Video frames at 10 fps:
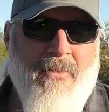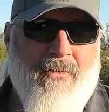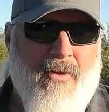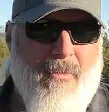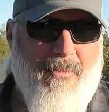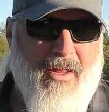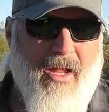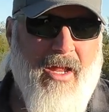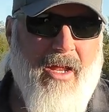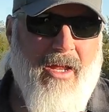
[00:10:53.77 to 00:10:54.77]
from
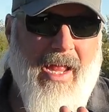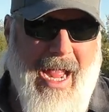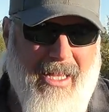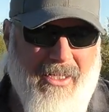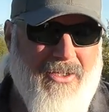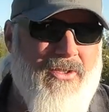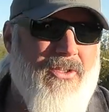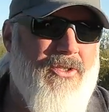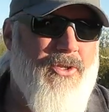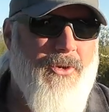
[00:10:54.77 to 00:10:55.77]
the
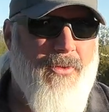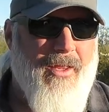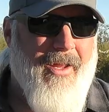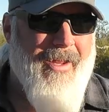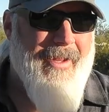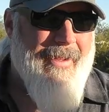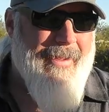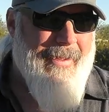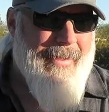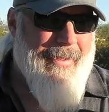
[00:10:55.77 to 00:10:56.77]
Atlas to the
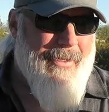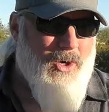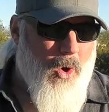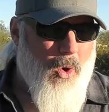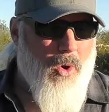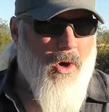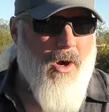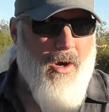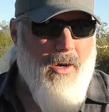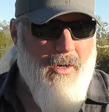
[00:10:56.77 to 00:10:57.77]

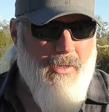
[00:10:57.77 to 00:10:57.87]
Core